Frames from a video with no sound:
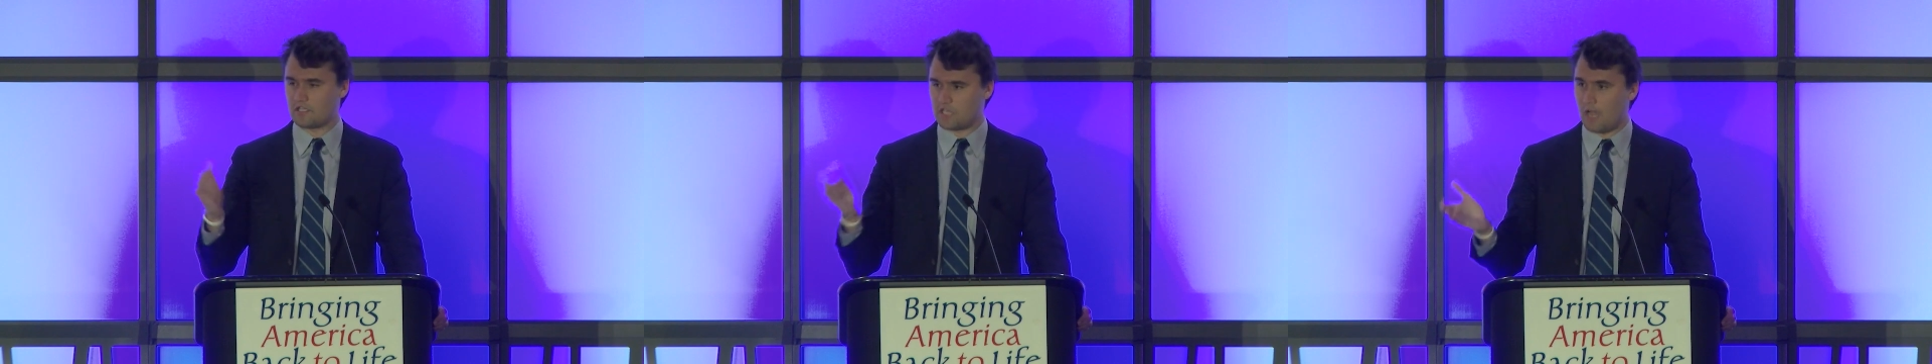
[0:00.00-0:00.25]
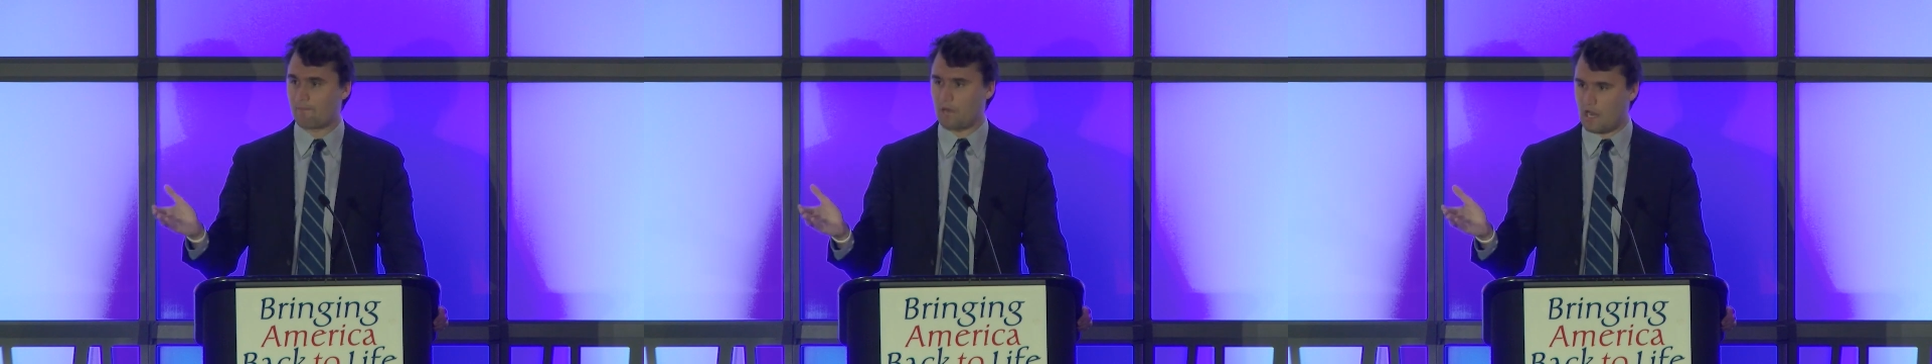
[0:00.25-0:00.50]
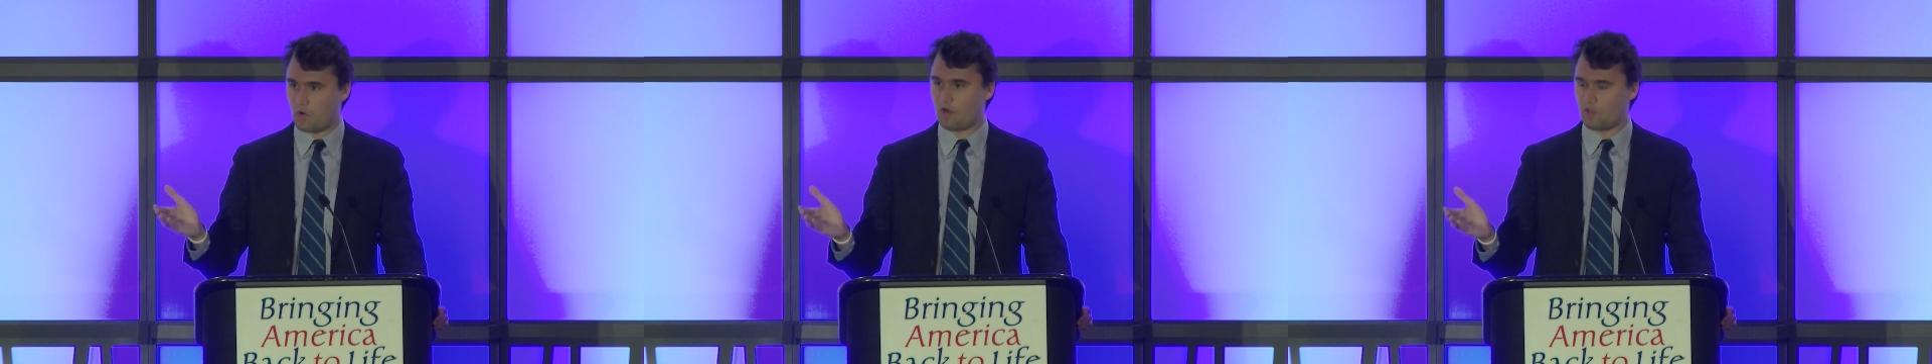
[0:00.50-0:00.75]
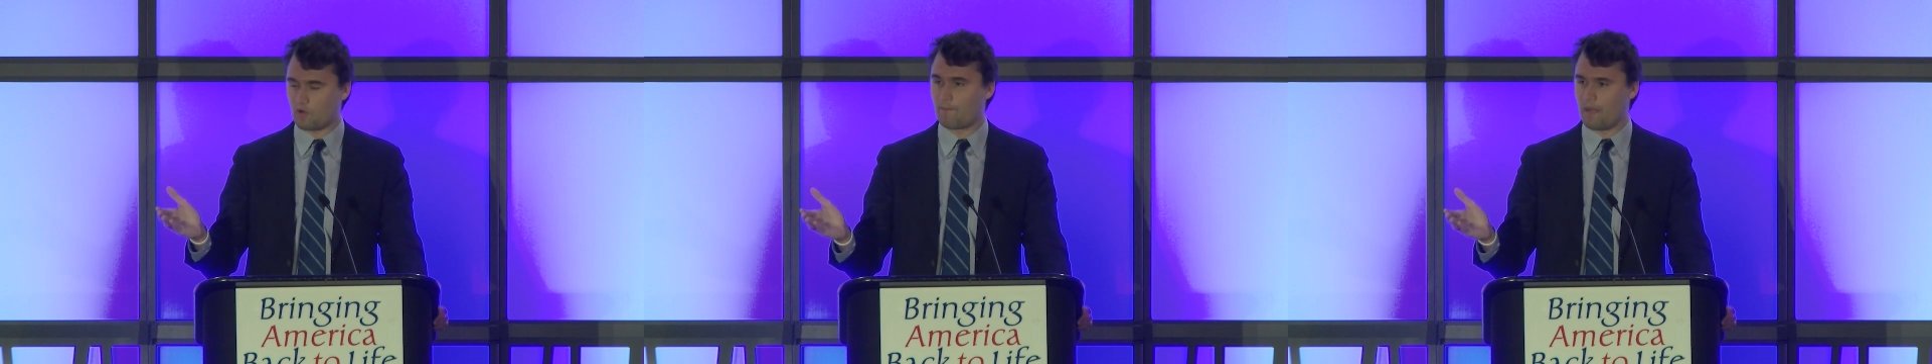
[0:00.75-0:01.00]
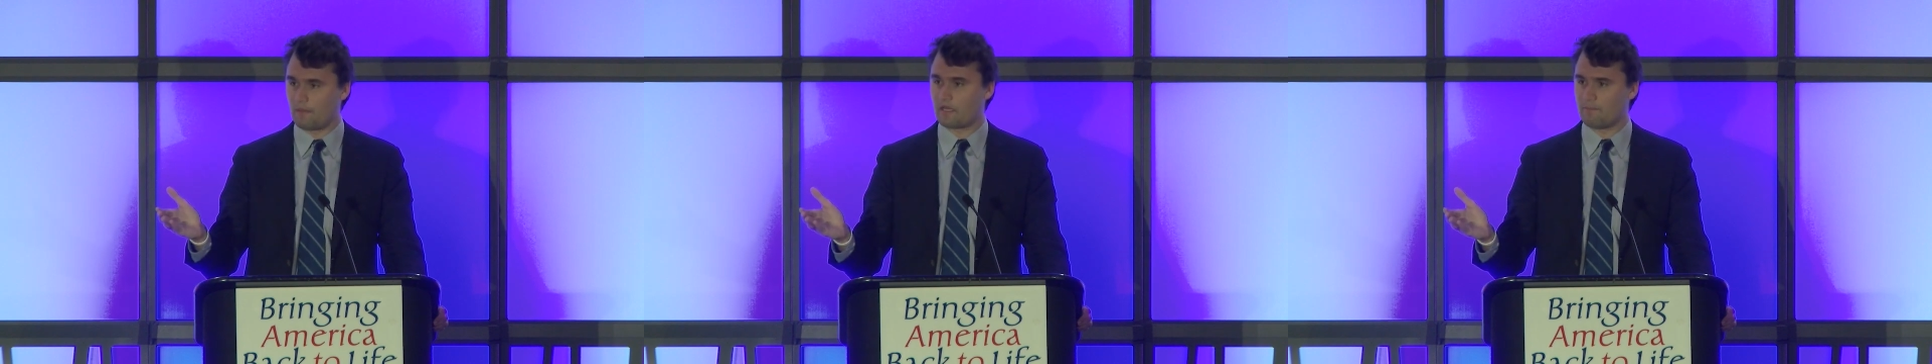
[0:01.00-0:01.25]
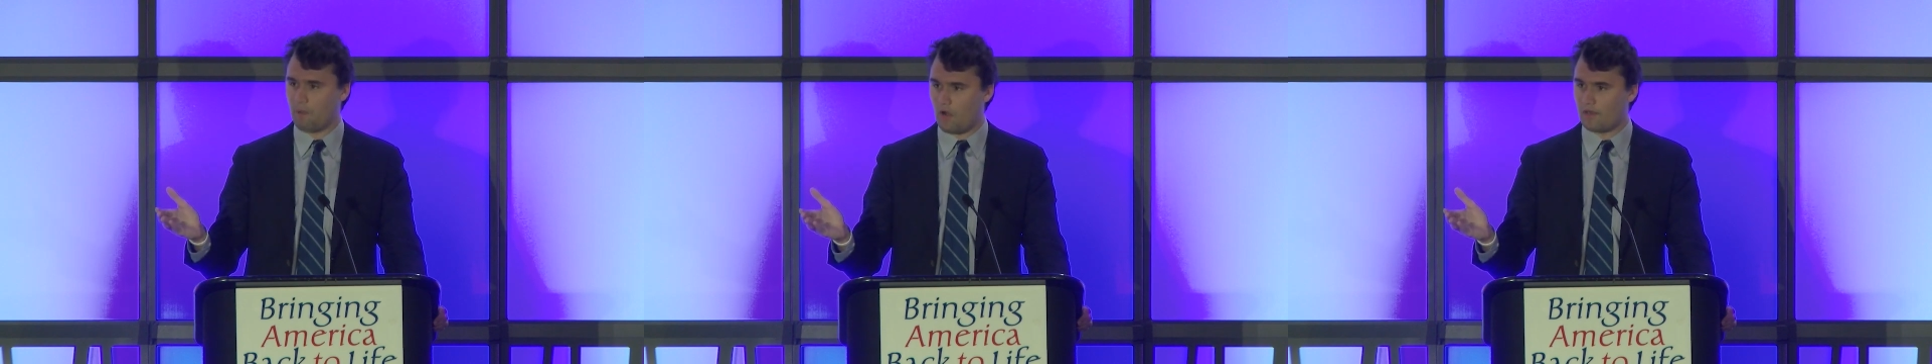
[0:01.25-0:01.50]
the top priority of the
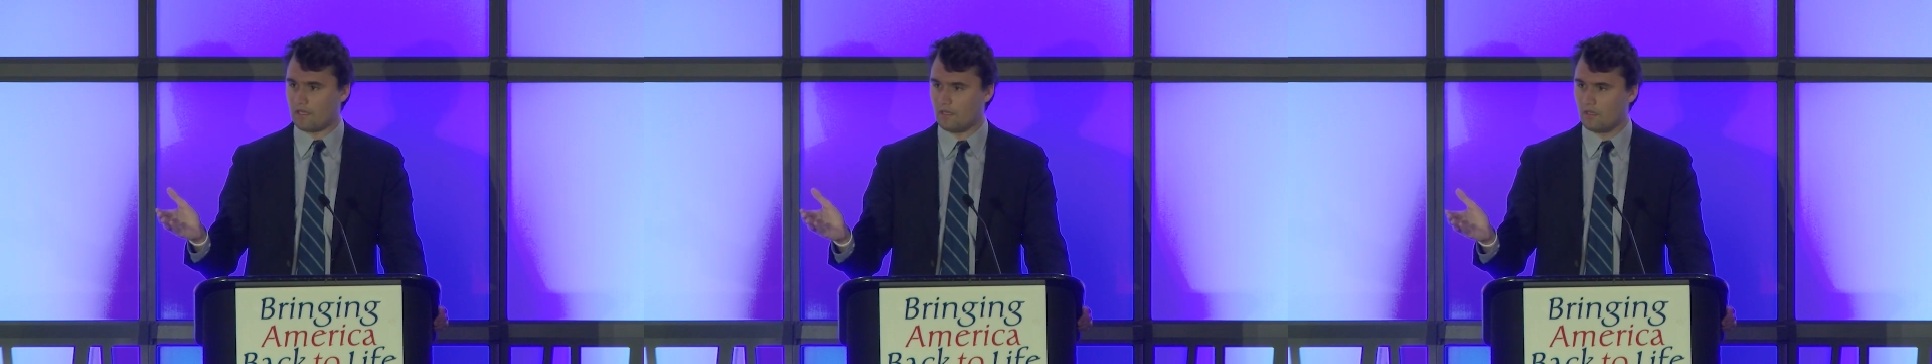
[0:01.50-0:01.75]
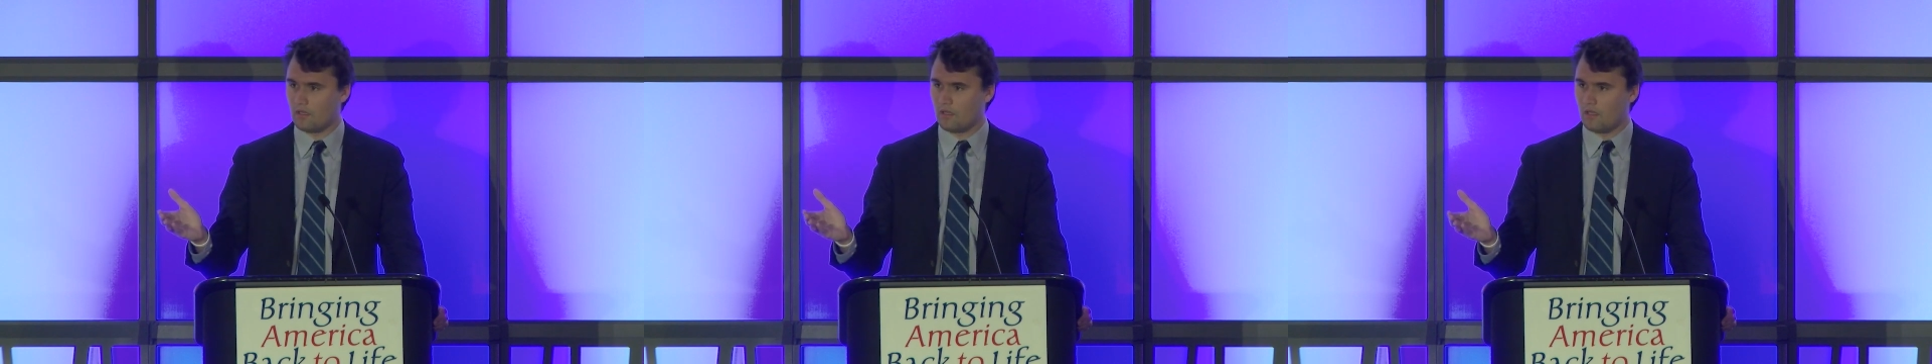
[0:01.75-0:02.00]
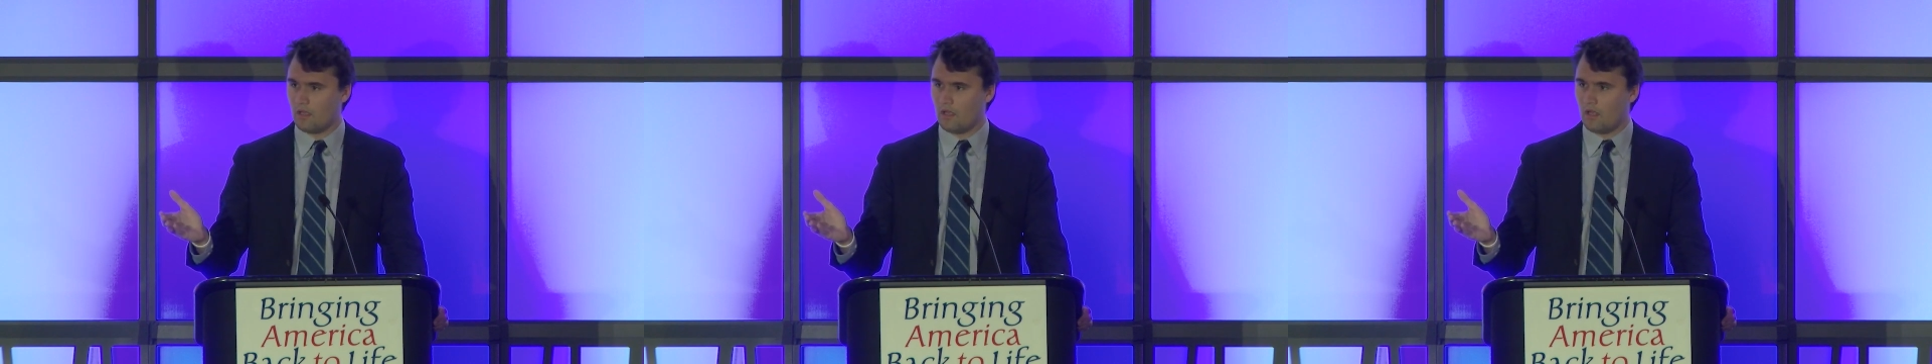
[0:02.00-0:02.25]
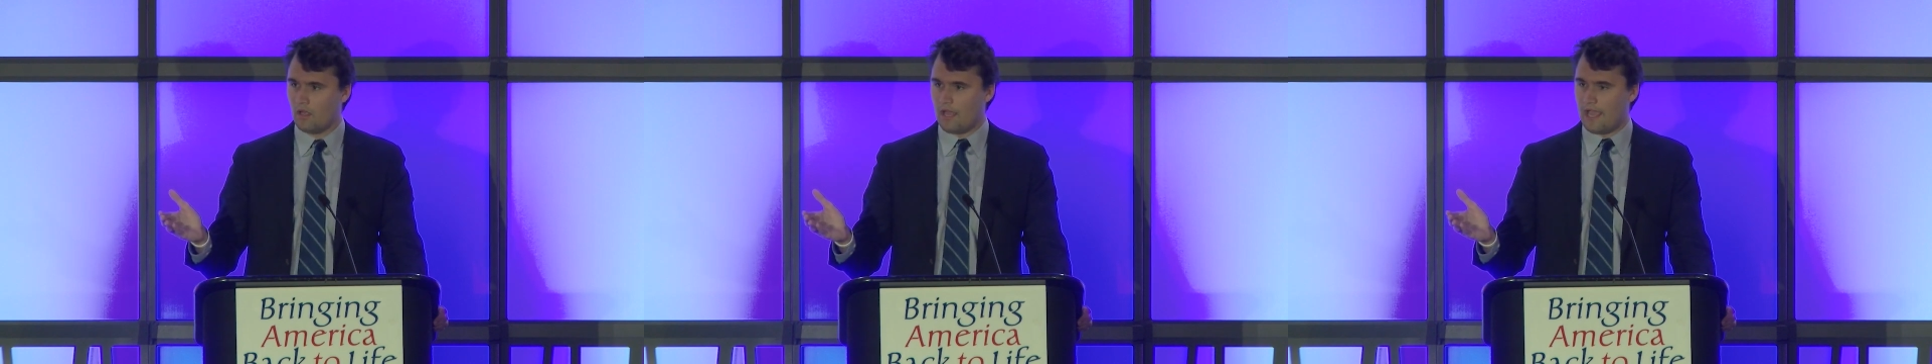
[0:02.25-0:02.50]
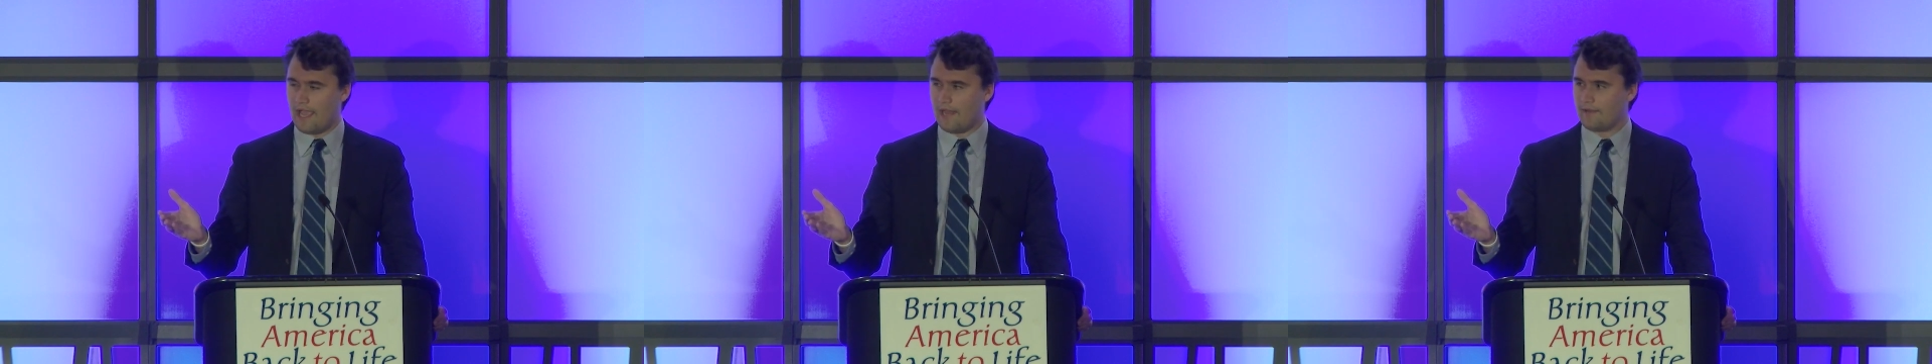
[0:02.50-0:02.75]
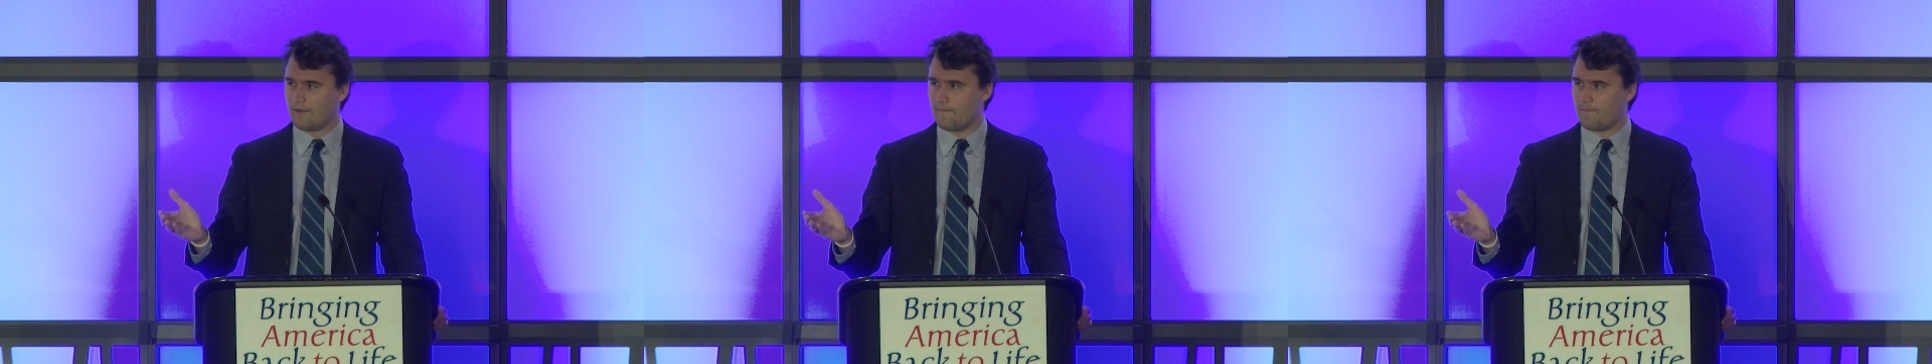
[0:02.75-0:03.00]
Republican Party.
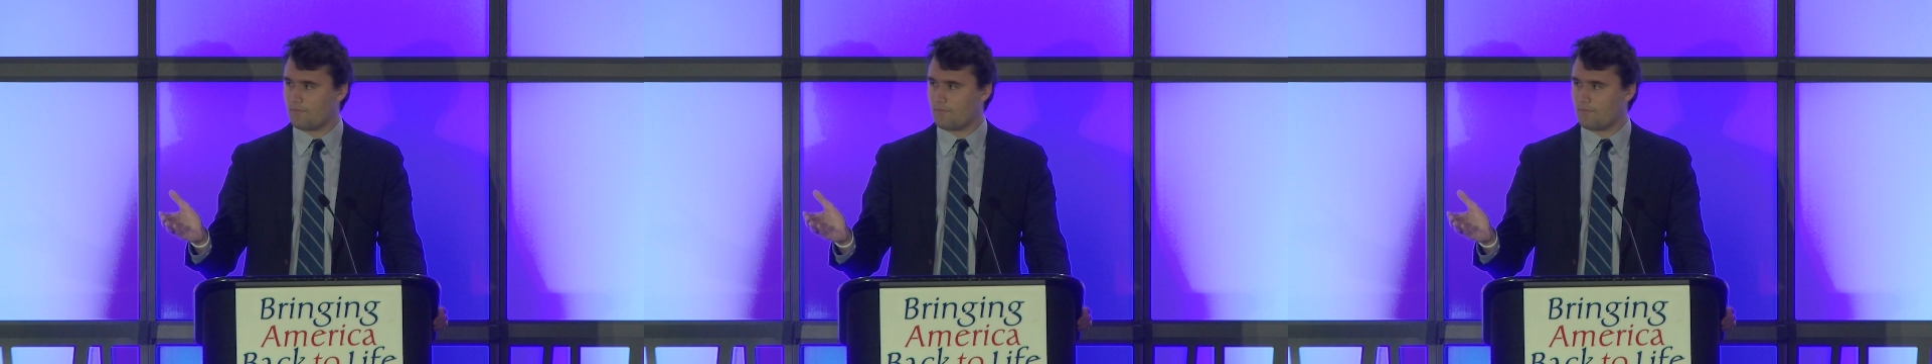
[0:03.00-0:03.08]
And